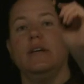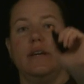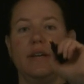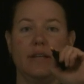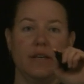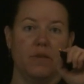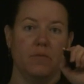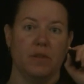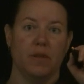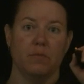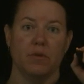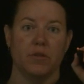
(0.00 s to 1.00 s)
Indeed,
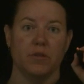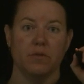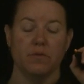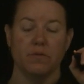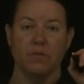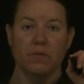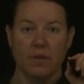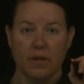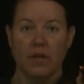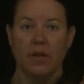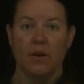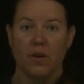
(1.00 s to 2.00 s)
with number two,
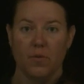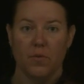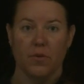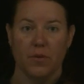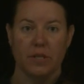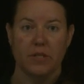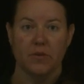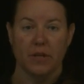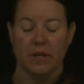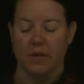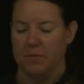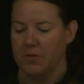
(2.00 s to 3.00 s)
we're doing
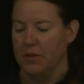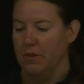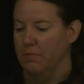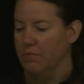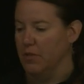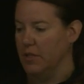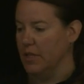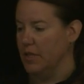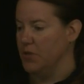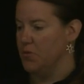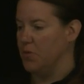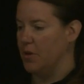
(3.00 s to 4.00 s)
stoichiometry, just in
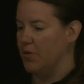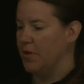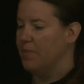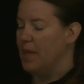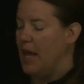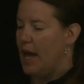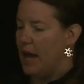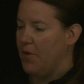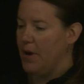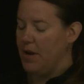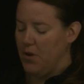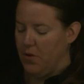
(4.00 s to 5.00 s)
case you were wondering. How
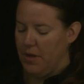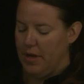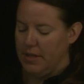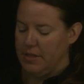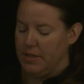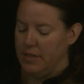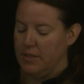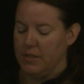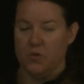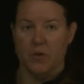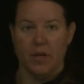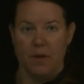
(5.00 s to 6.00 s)
do I know that it's a
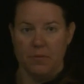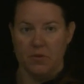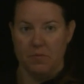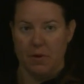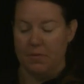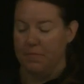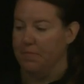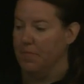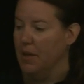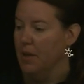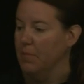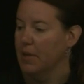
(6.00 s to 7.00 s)
stoichiometry problem?
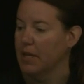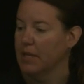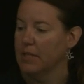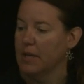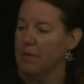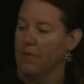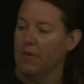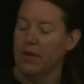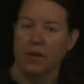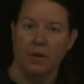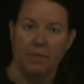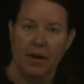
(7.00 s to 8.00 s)
Because I'm
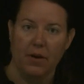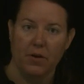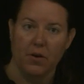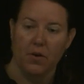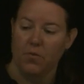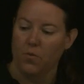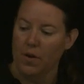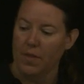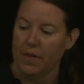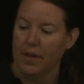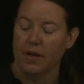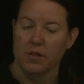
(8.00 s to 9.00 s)
given an amount of
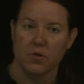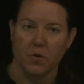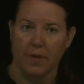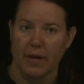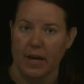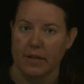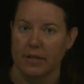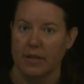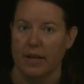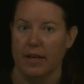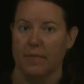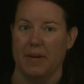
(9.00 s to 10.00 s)
one thing, ascorbic
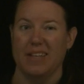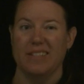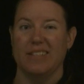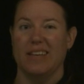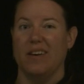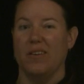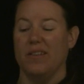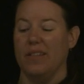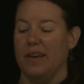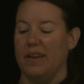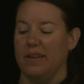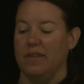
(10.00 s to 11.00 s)
acid, and I'm asked to
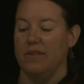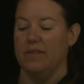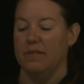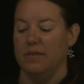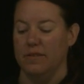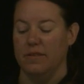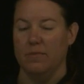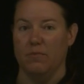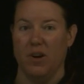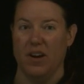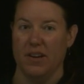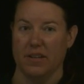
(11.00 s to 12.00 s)
calculate
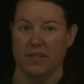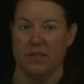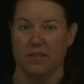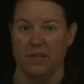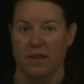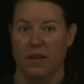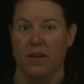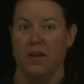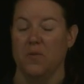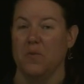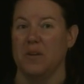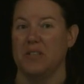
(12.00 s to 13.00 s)
products,
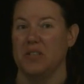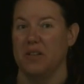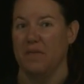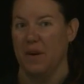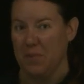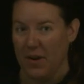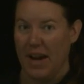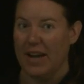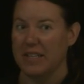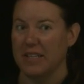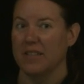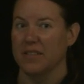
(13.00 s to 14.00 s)
which if I'm
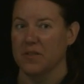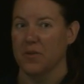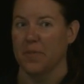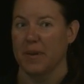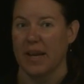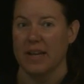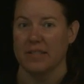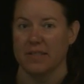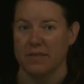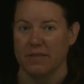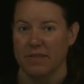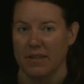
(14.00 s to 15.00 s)
reacting the ascorbic acid,